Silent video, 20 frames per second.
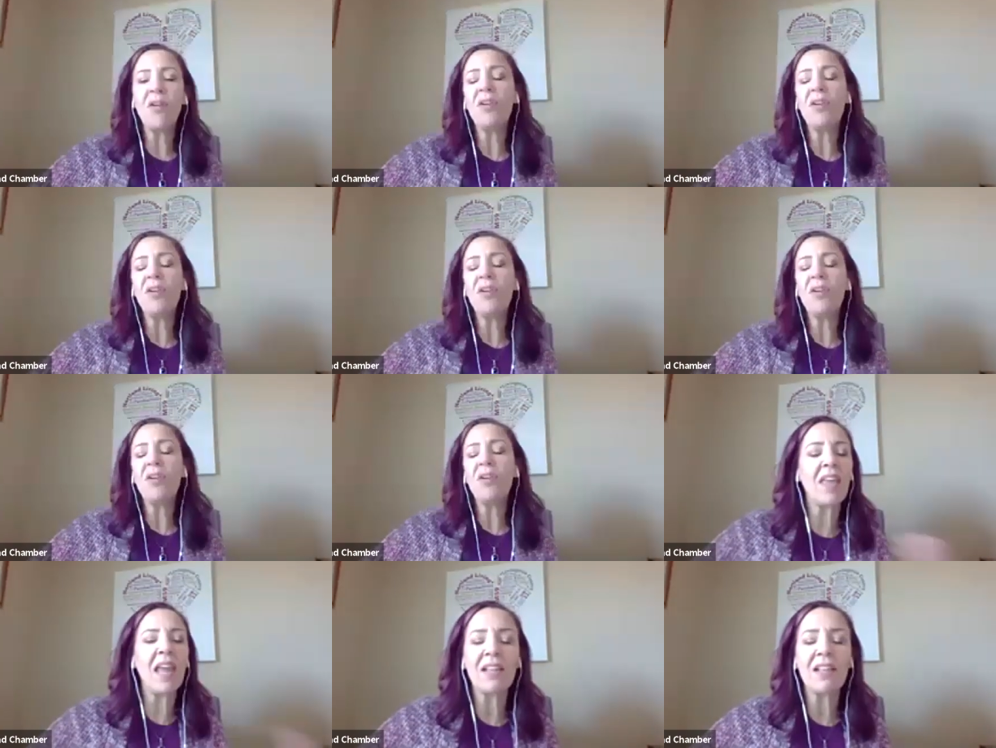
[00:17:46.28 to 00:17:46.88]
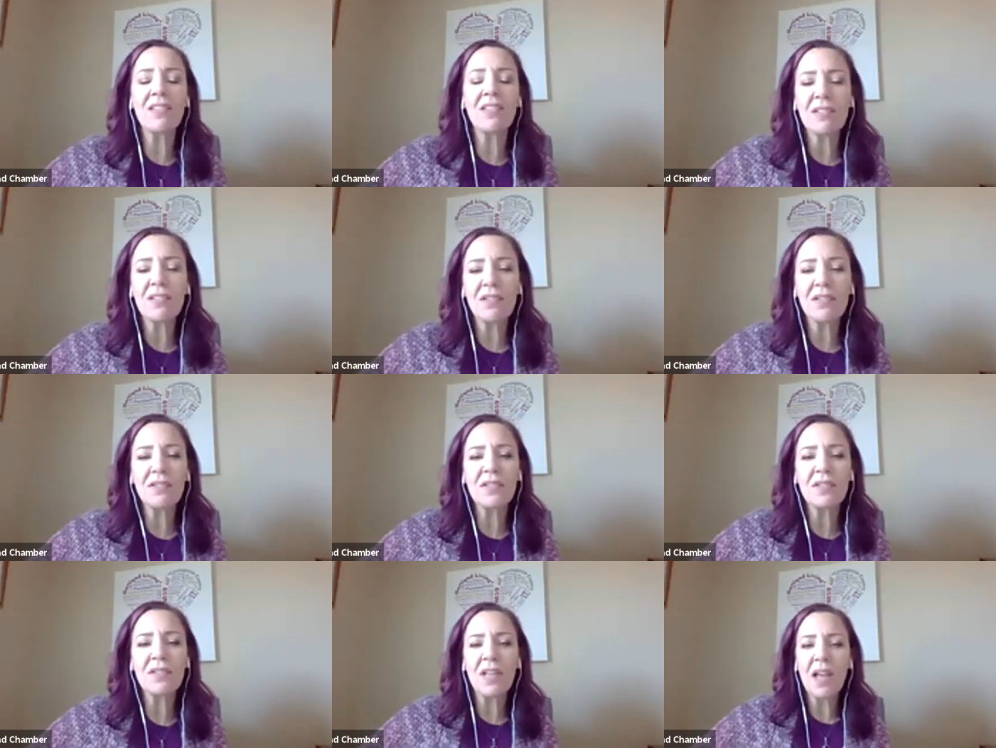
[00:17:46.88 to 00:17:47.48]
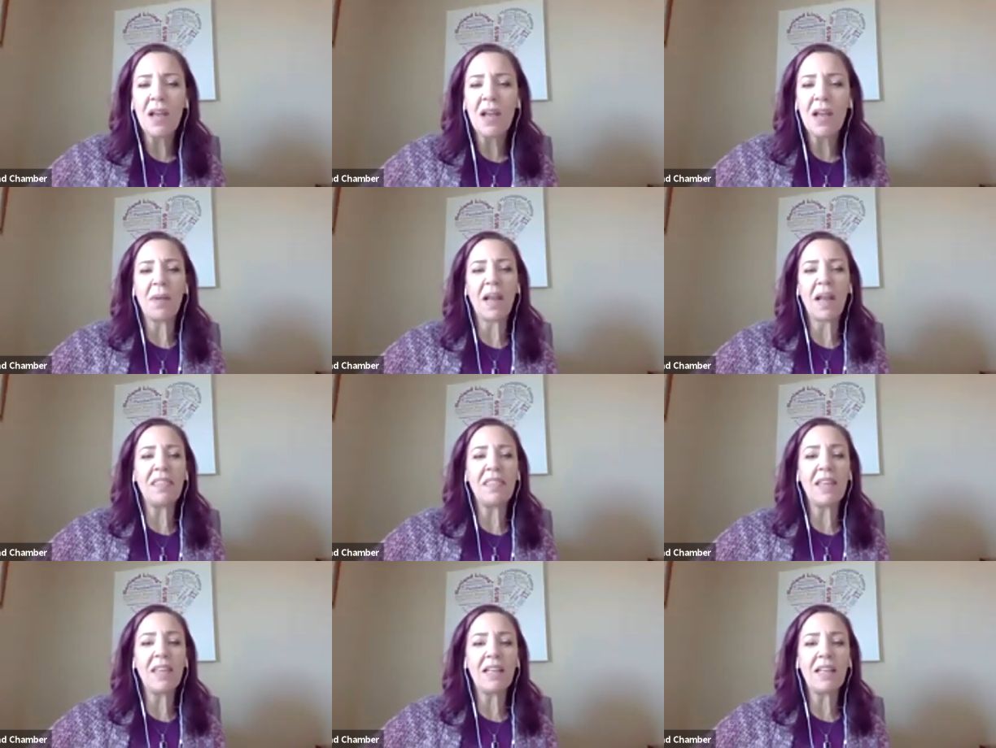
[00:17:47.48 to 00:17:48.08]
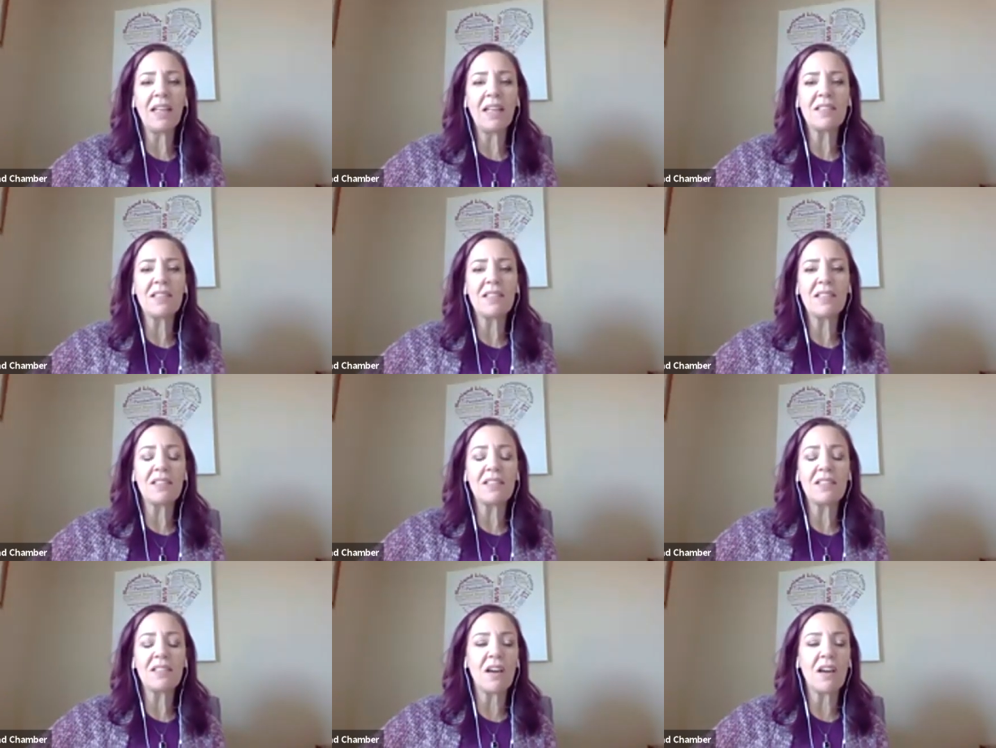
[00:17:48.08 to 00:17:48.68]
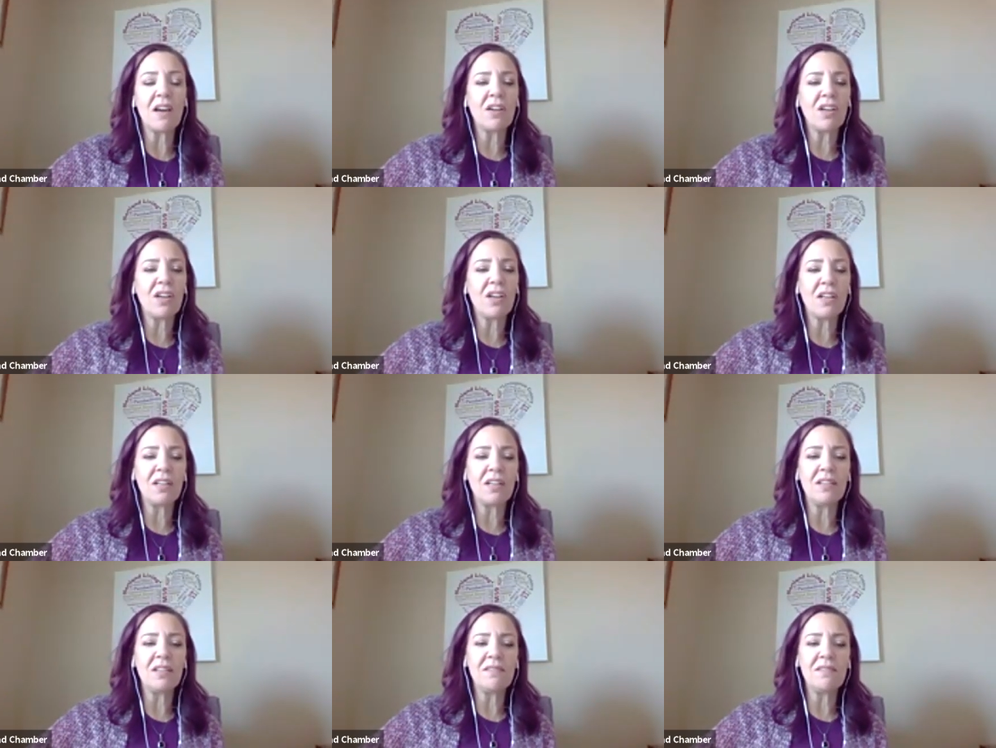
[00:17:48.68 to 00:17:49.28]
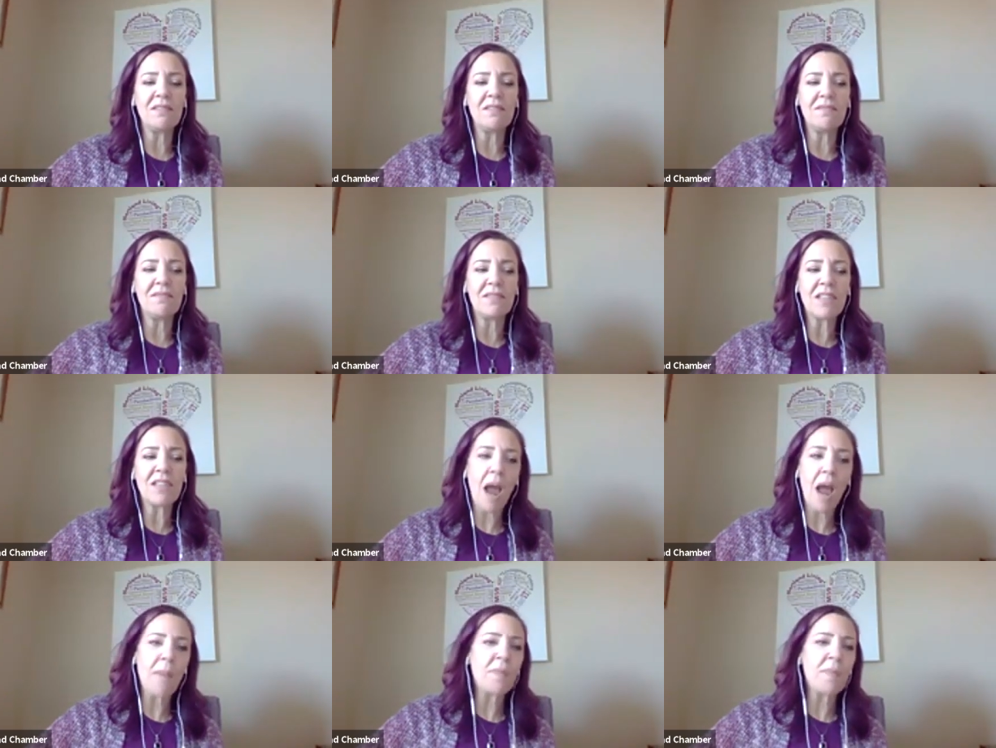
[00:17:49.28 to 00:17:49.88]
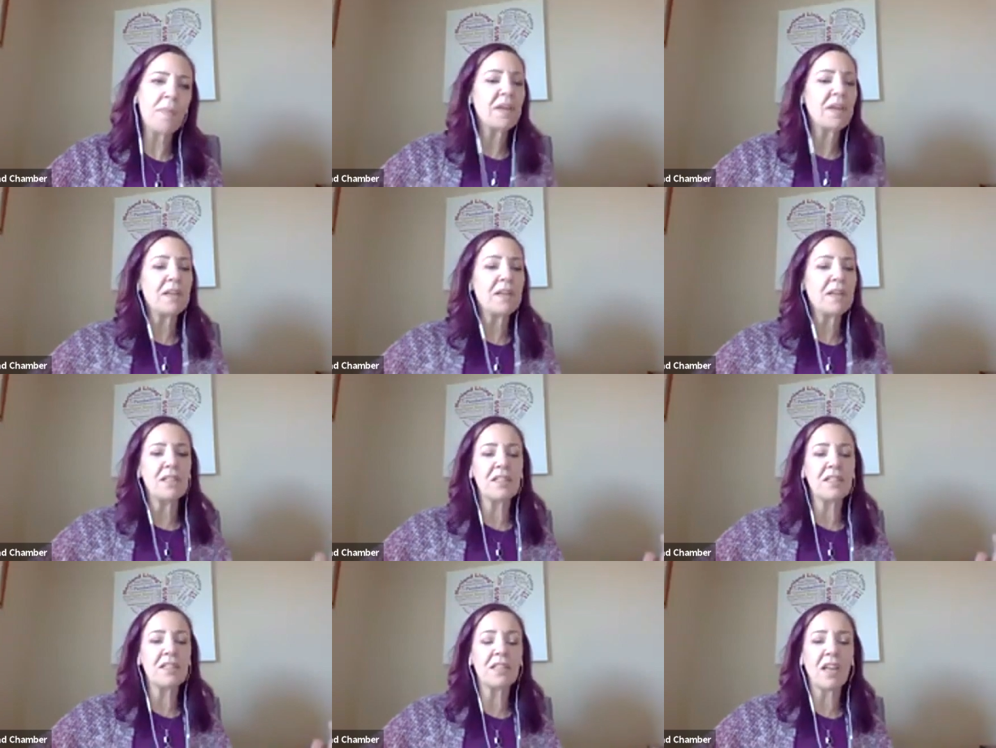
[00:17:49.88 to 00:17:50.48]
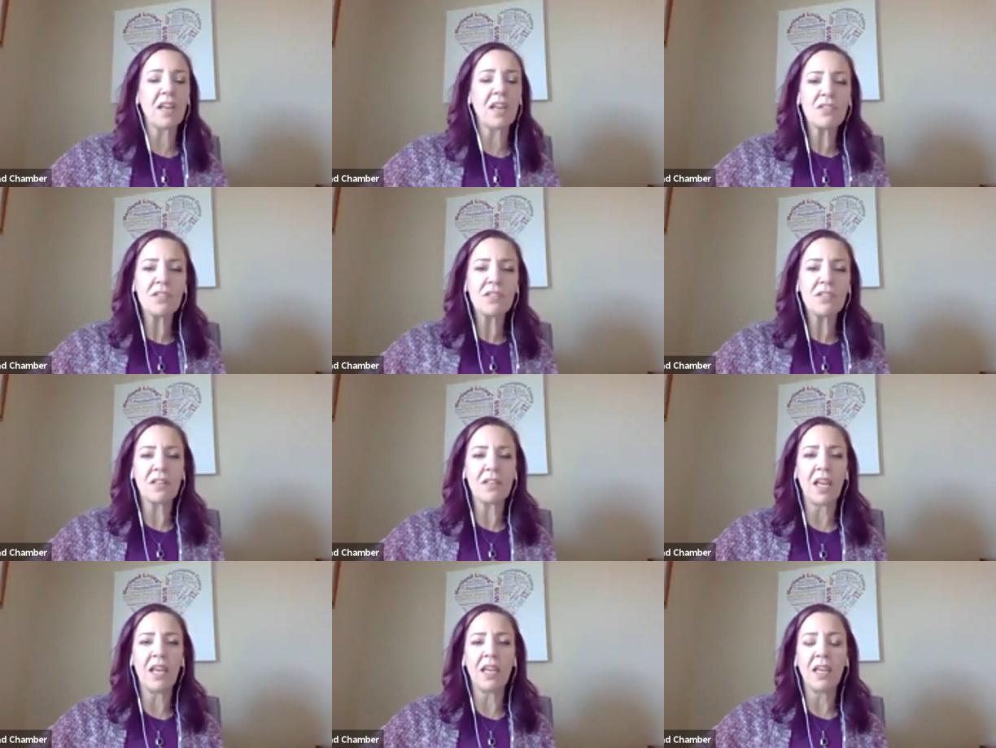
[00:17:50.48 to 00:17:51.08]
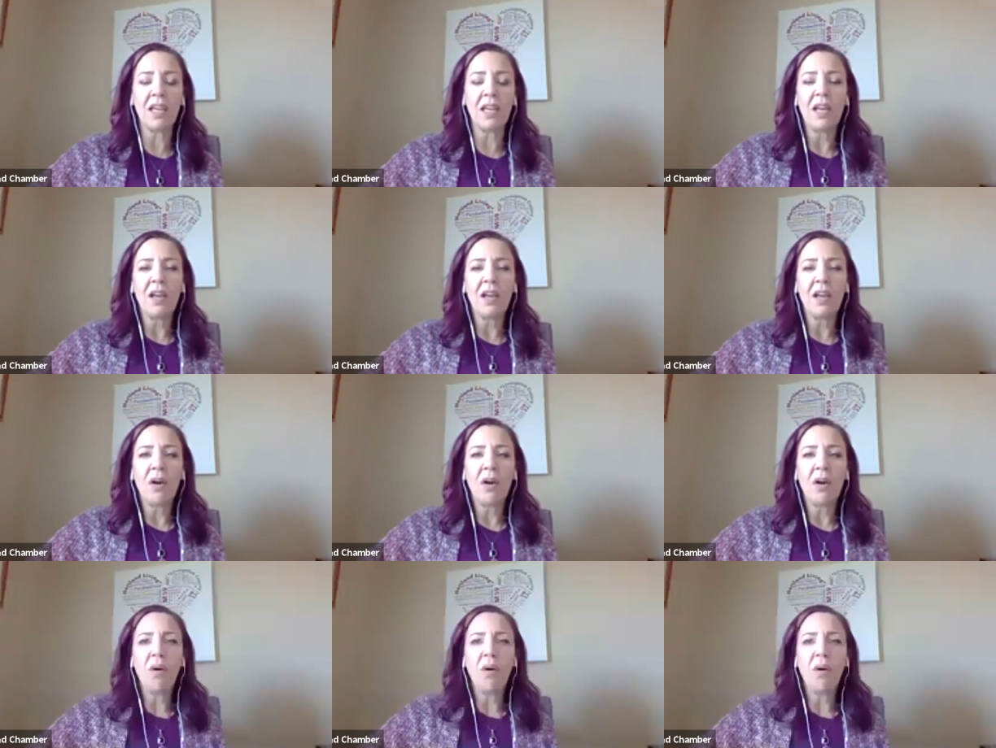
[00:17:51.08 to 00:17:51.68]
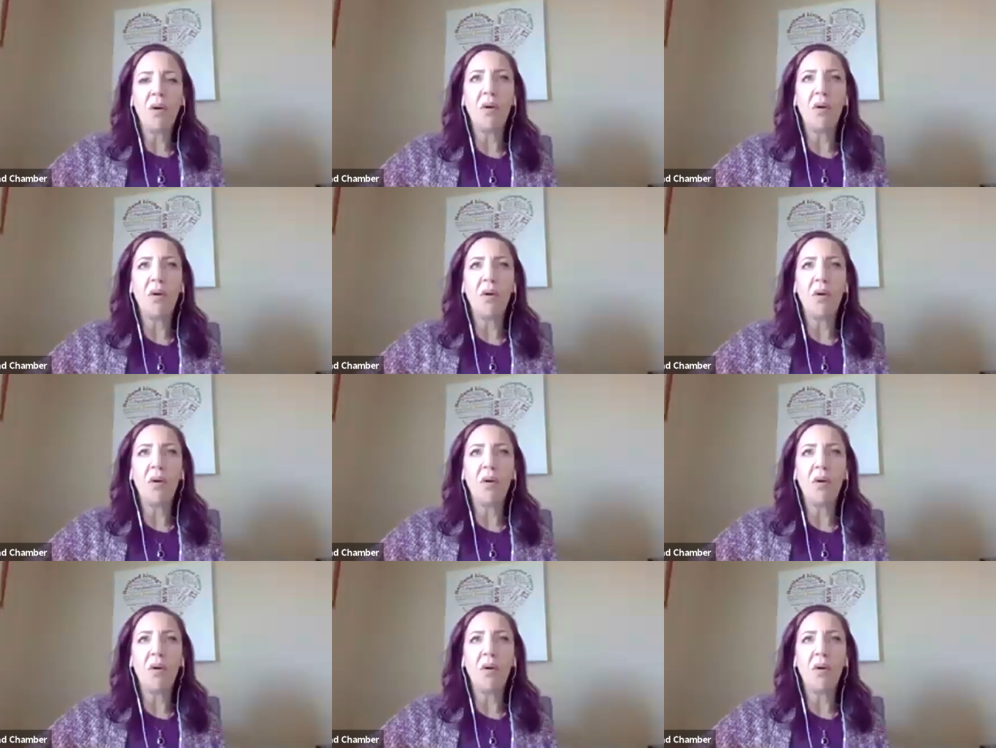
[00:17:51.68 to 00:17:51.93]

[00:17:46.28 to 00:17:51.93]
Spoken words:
know you don't have the answers, but I think it's just a good topic of discussion. Like,